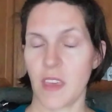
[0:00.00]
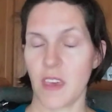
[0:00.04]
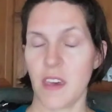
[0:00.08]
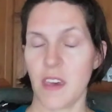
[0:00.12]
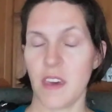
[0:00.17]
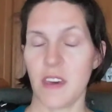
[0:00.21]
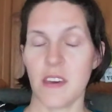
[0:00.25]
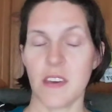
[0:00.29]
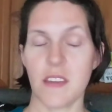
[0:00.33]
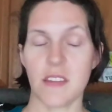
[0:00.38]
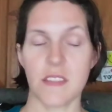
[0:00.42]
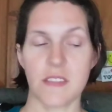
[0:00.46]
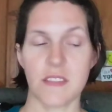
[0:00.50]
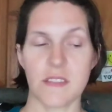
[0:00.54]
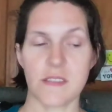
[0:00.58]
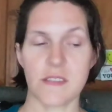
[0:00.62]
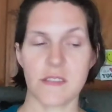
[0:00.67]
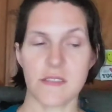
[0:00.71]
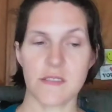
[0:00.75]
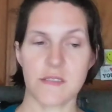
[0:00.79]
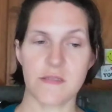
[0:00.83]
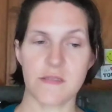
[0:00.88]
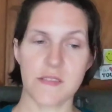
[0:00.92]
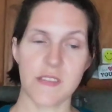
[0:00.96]

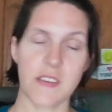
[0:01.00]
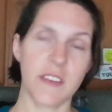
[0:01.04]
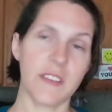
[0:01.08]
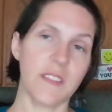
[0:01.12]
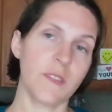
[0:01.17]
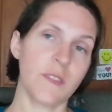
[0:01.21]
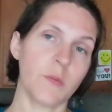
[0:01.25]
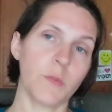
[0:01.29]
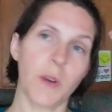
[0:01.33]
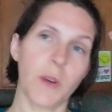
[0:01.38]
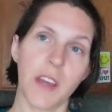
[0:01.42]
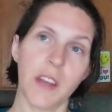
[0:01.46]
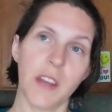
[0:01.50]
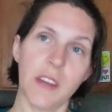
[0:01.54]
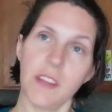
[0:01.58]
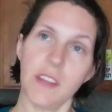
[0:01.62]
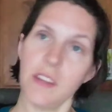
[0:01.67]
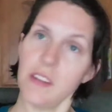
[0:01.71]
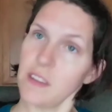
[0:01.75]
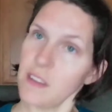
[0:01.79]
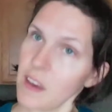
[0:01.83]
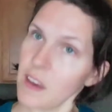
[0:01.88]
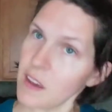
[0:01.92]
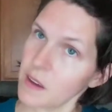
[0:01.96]
and it's a rainy
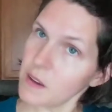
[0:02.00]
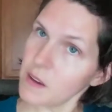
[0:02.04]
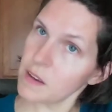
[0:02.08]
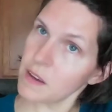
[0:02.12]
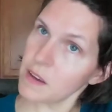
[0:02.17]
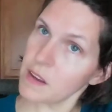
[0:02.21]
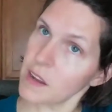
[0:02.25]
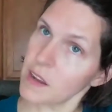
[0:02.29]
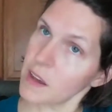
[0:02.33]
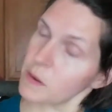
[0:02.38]
day and